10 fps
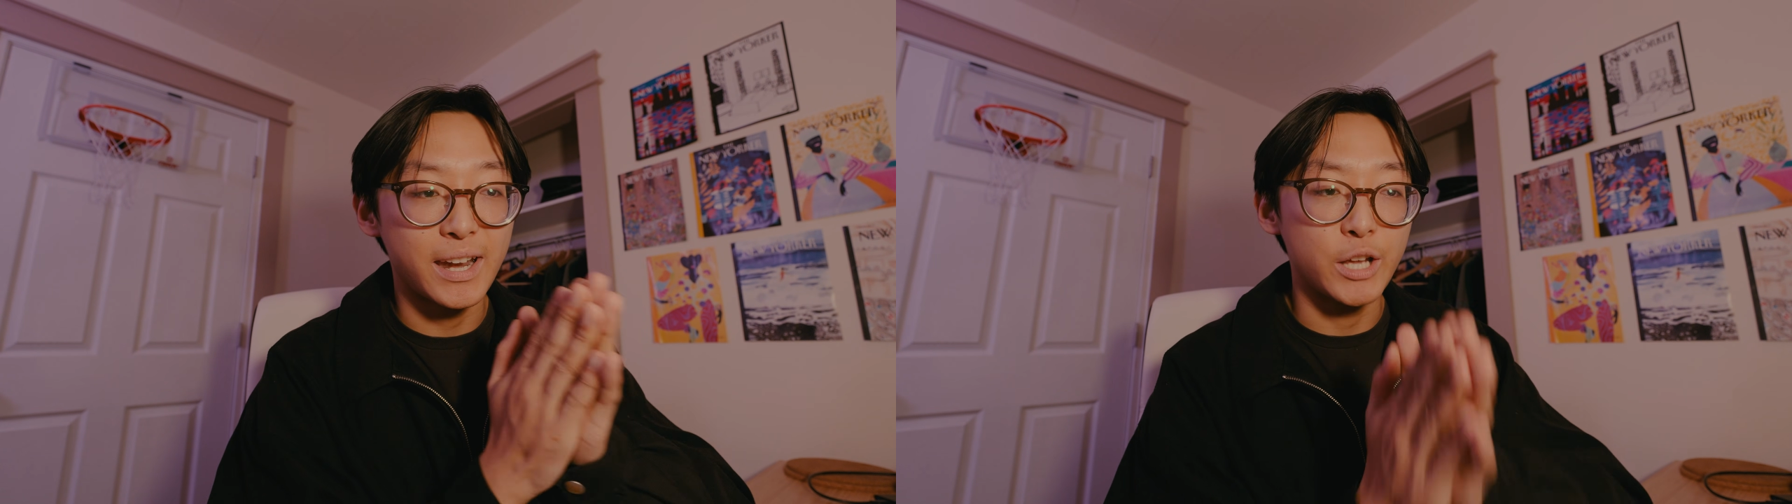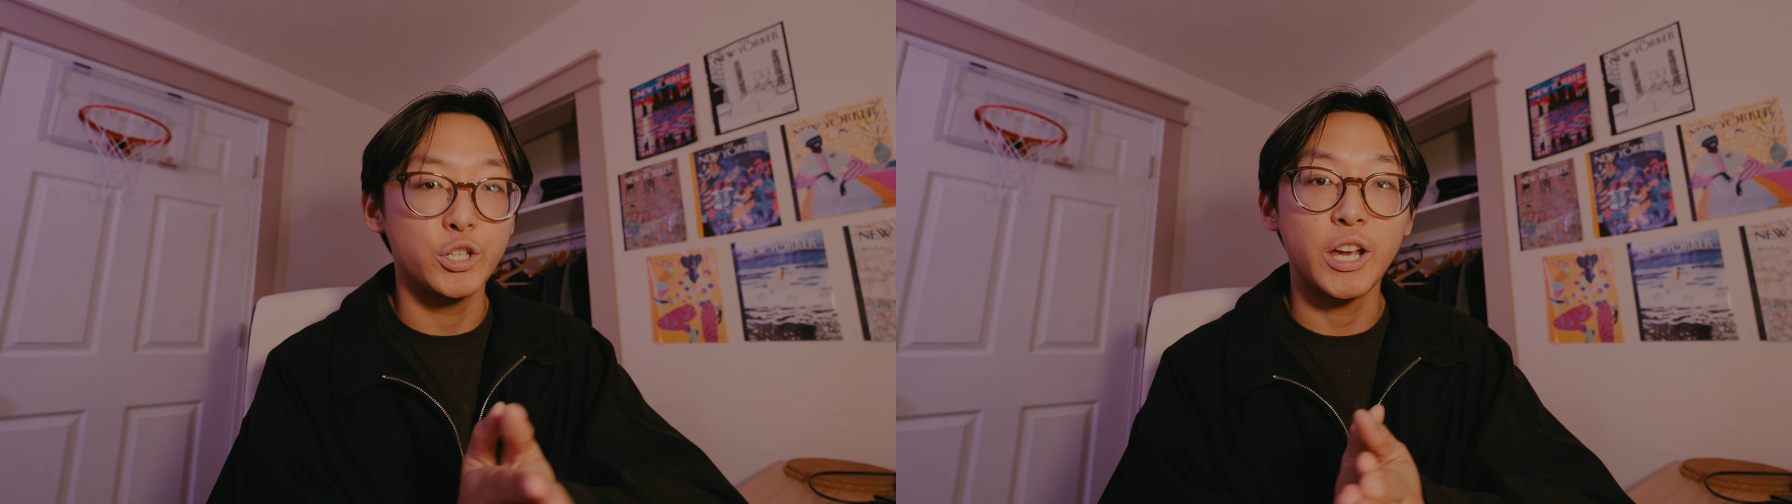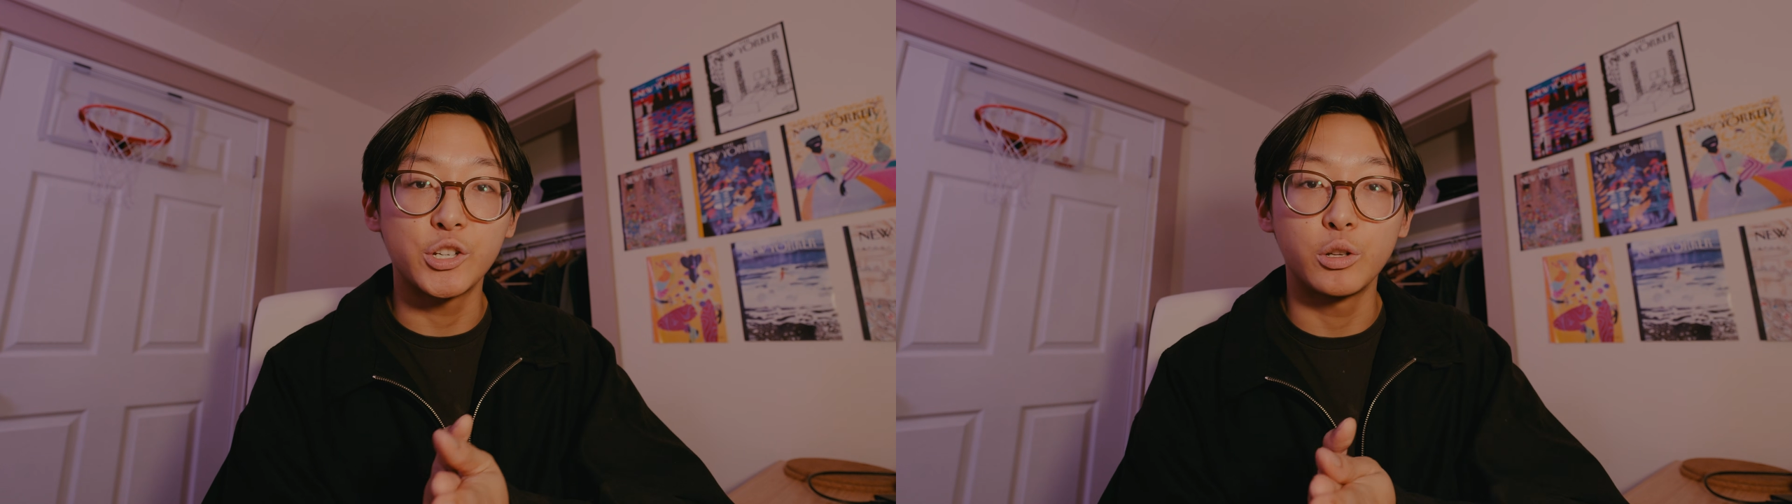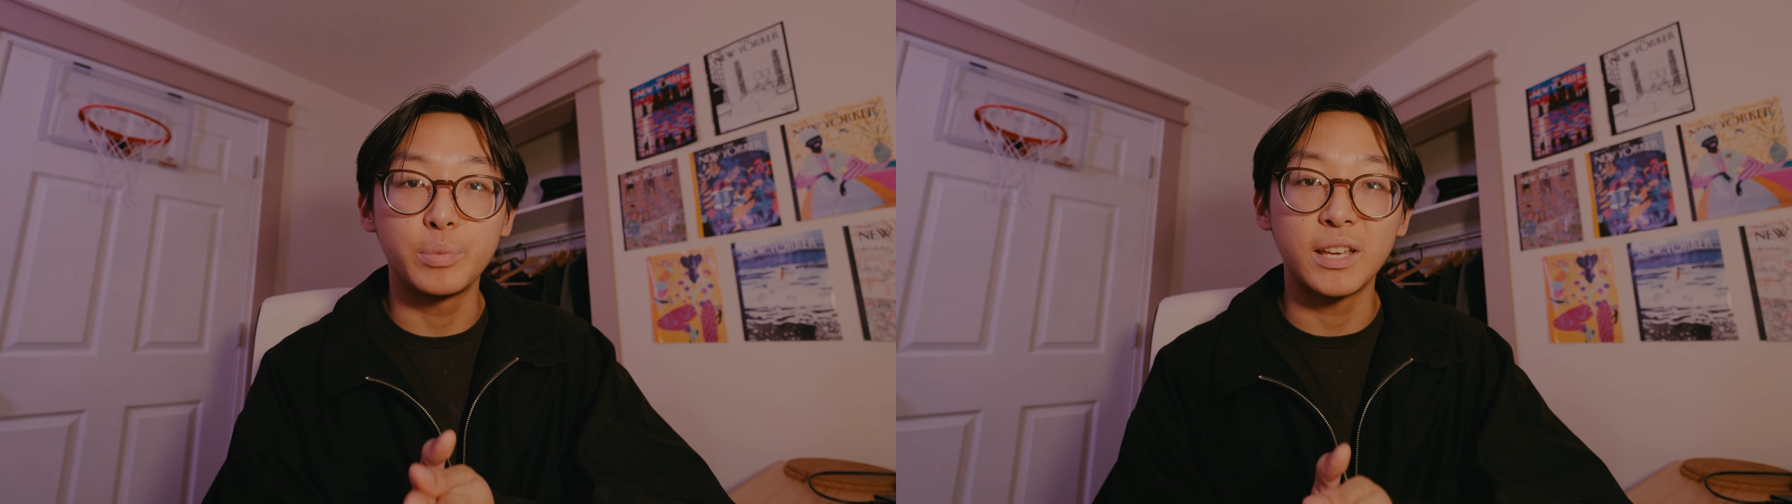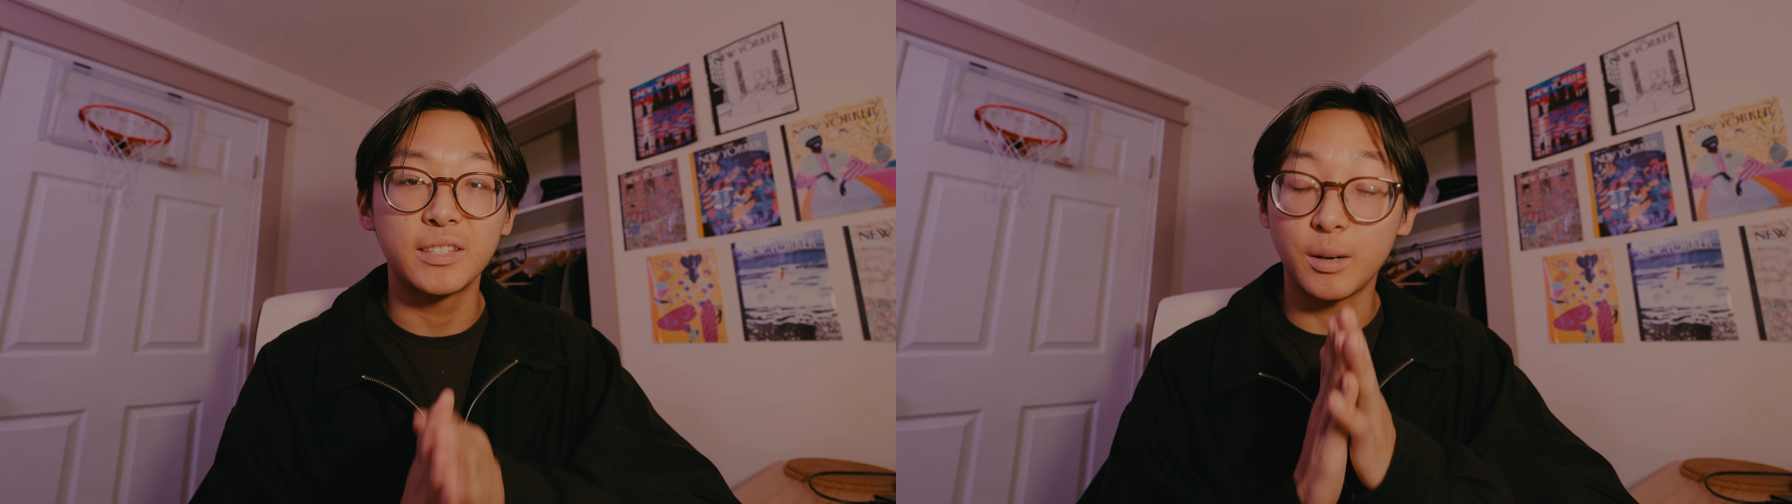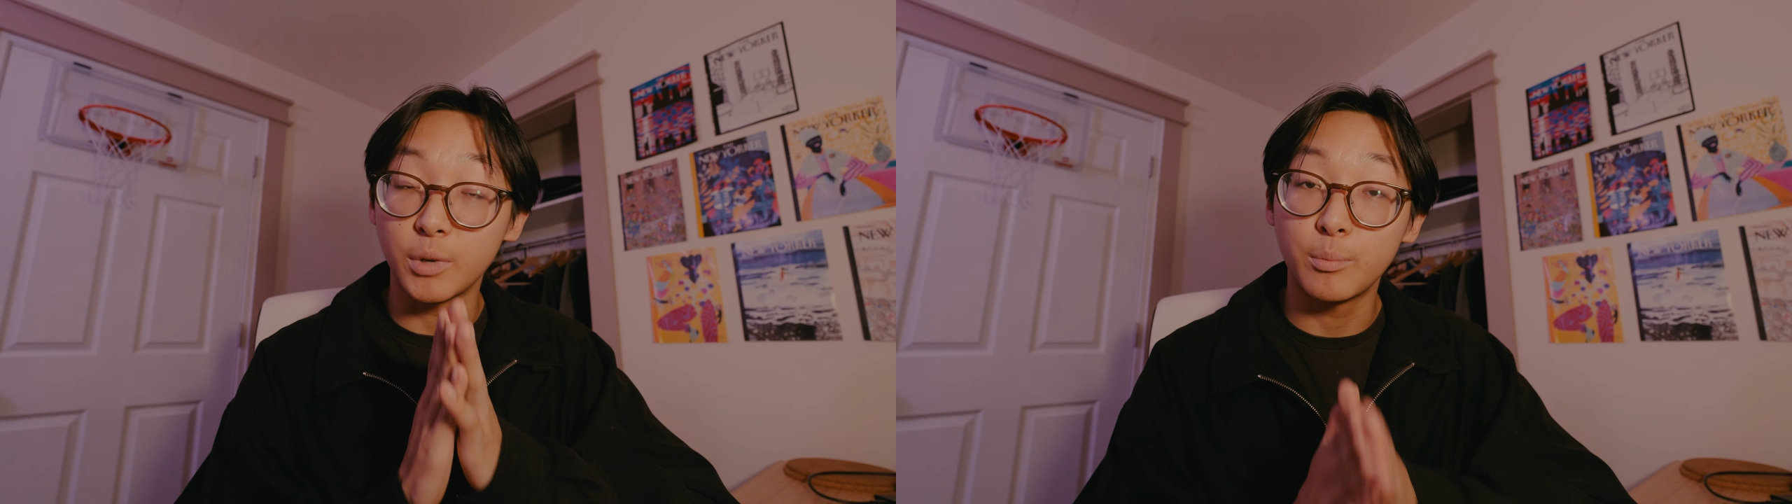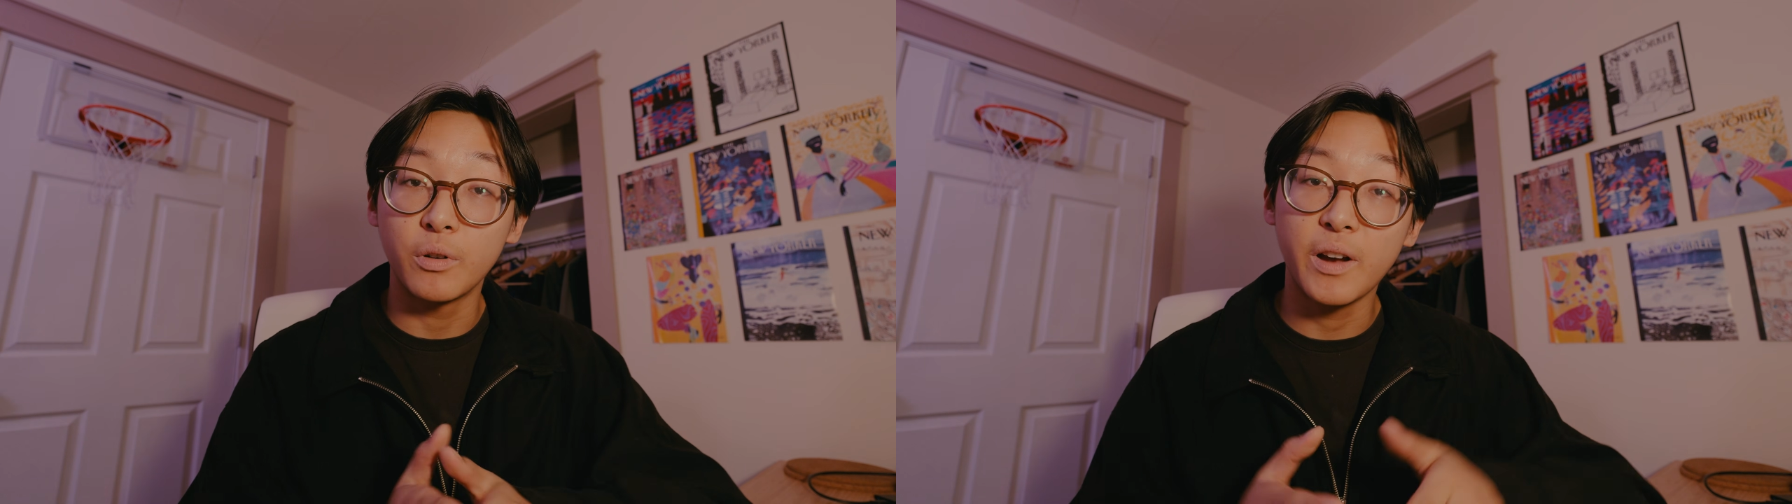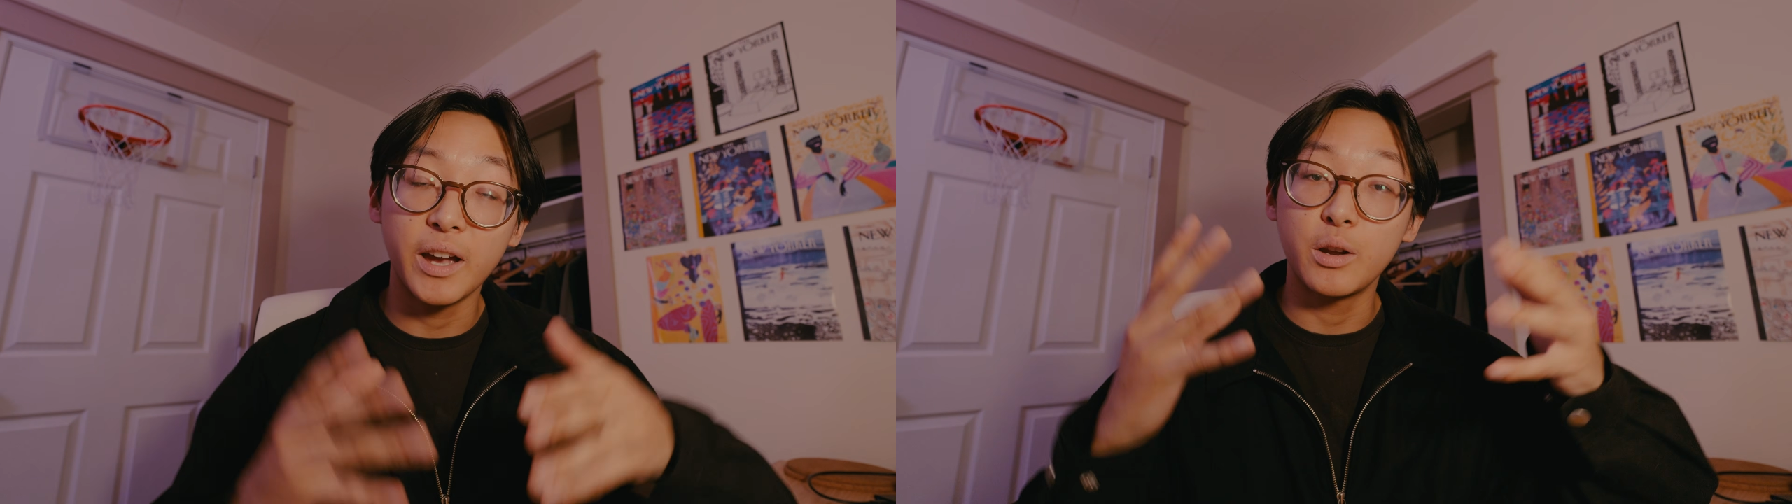educational piece that I'm going to
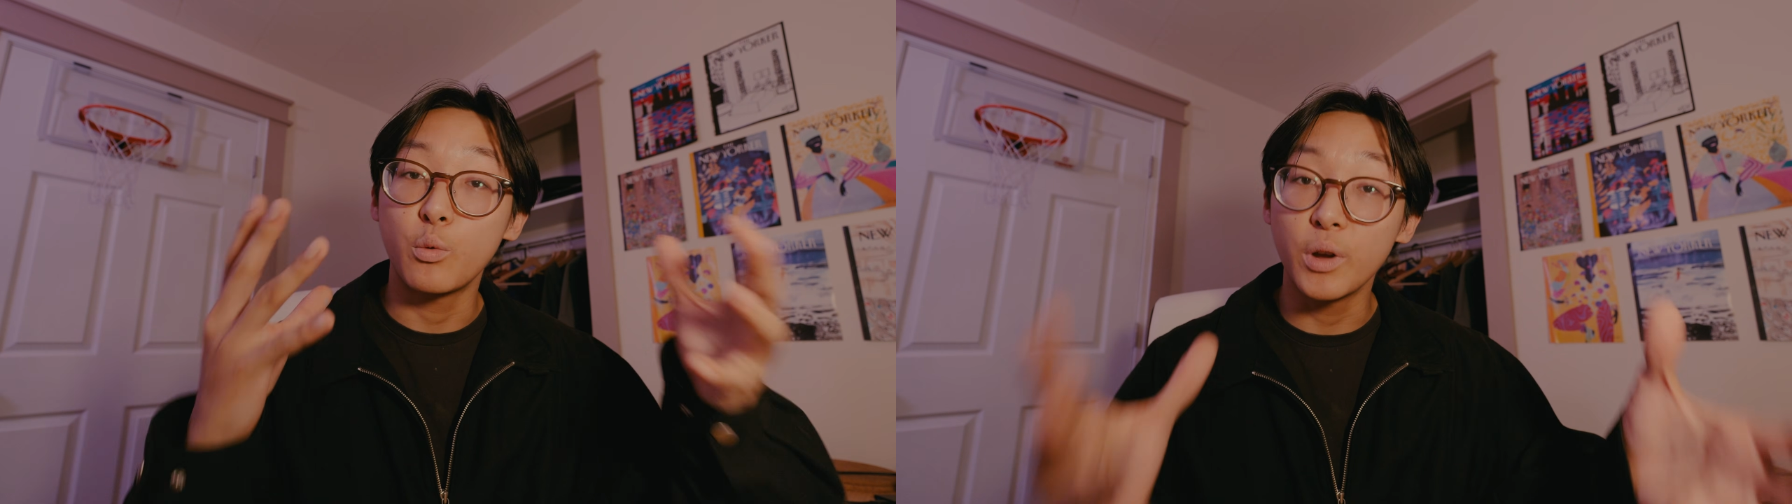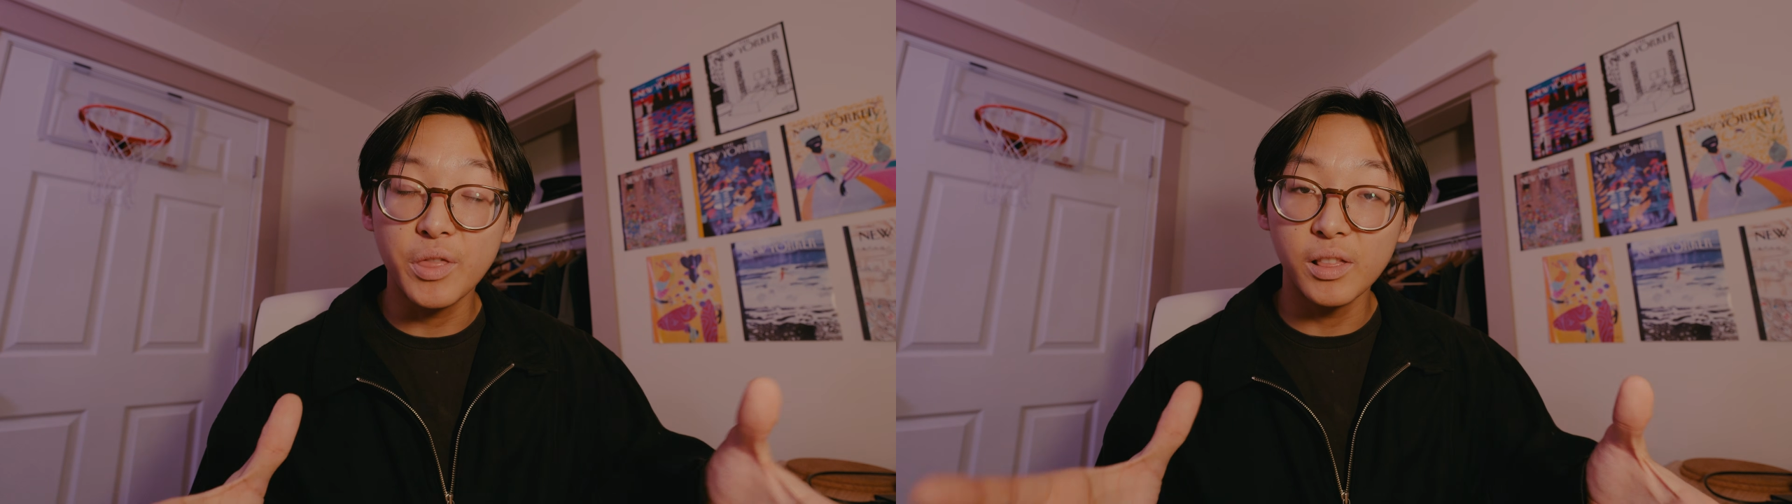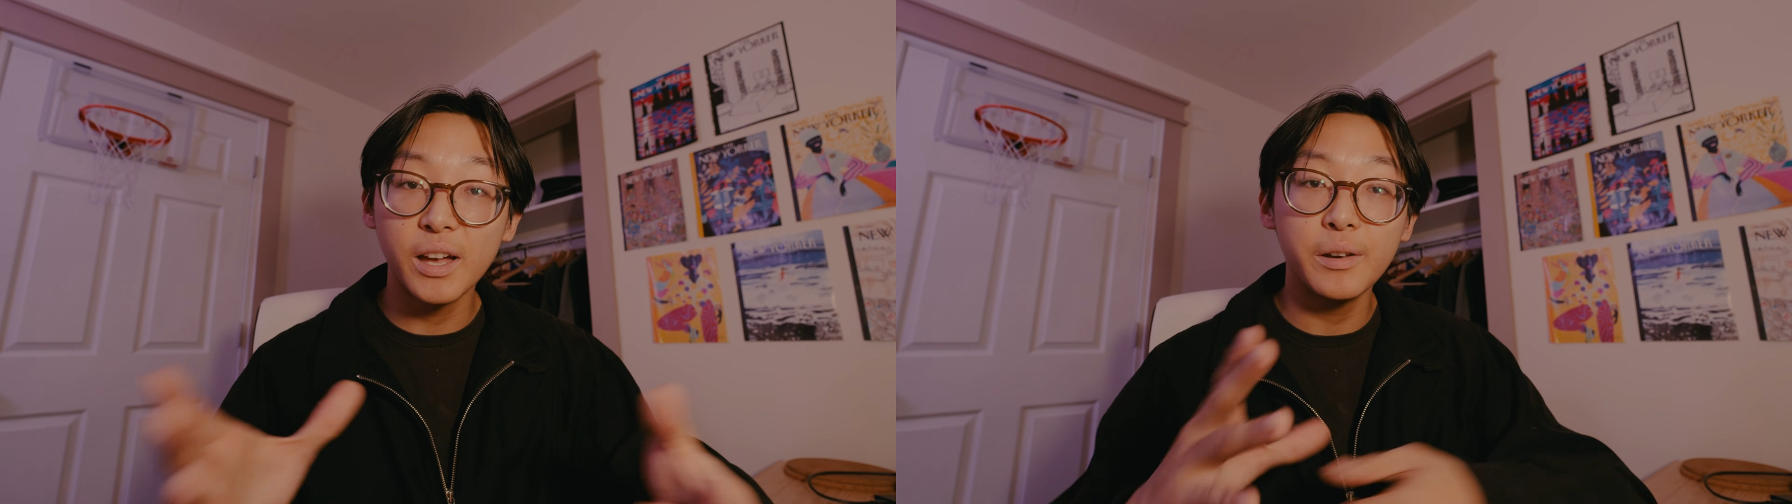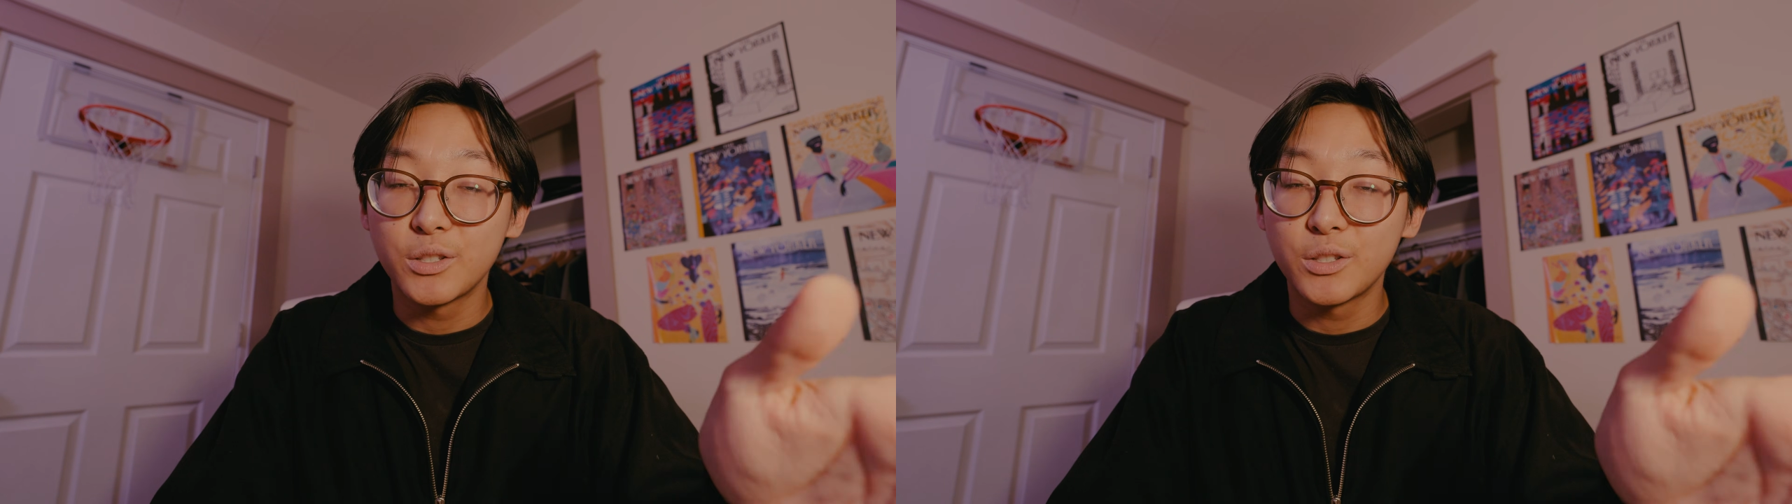provide with the LUT.